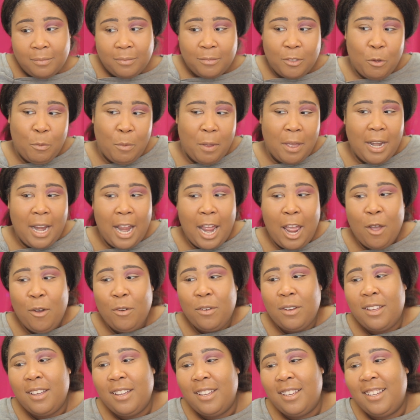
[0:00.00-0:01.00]
No matter how
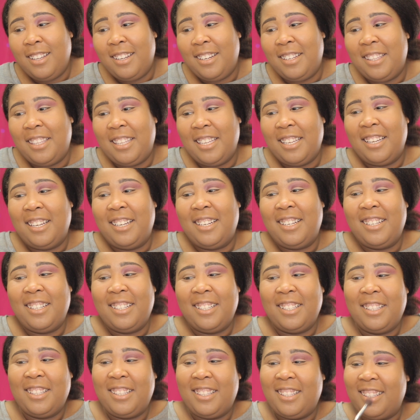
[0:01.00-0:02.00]
good
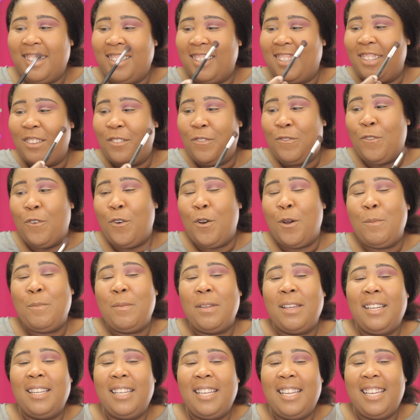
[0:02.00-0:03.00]
the
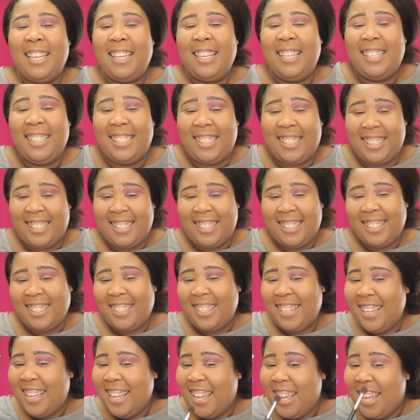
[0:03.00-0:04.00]
formula is,
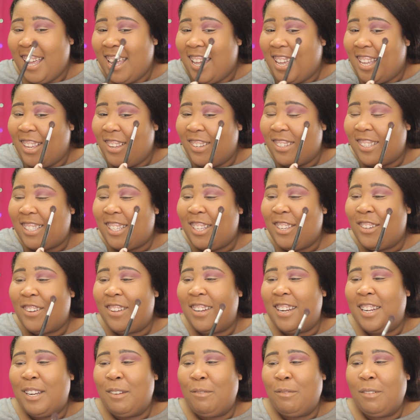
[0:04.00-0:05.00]
you're still
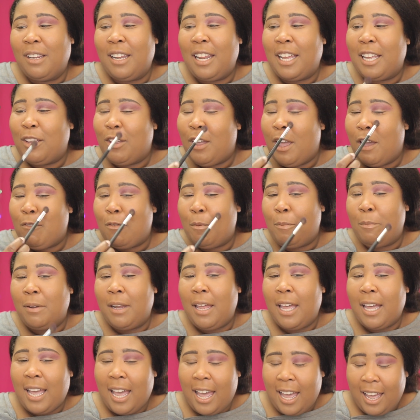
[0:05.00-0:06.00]
gonna end up looking like you have a
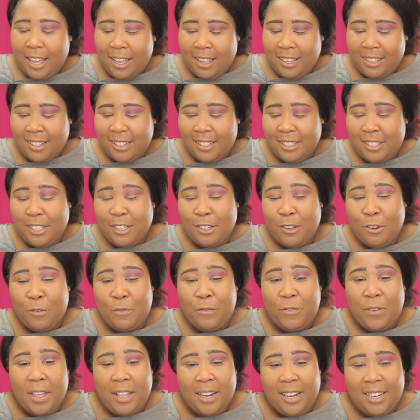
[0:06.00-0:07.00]
black eye until you're
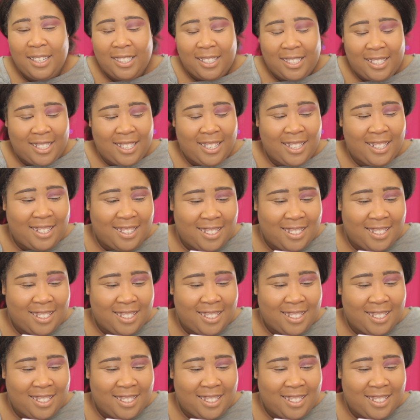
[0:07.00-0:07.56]
finished.